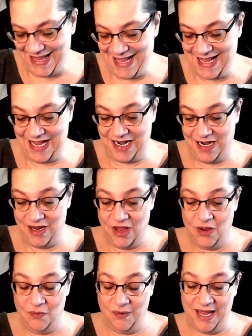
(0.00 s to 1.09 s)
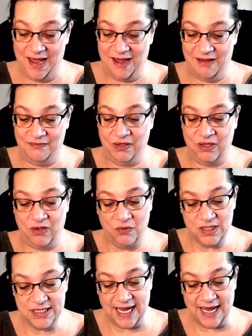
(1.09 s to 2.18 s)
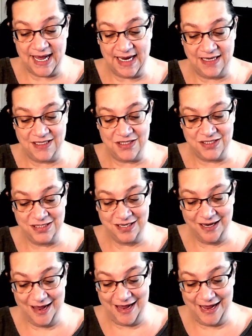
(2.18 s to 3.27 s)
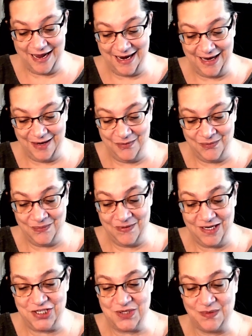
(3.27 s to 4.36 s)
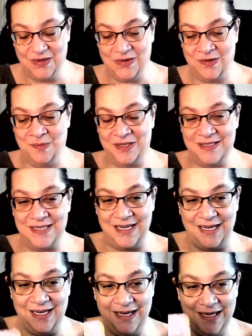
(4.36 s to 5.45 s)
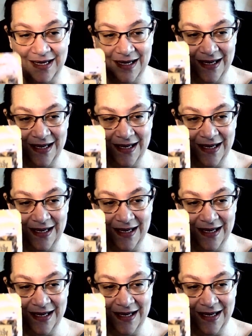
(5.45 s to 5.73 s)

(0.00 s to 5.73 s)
then we have Yuletide Chai Ritual Herbal Tea.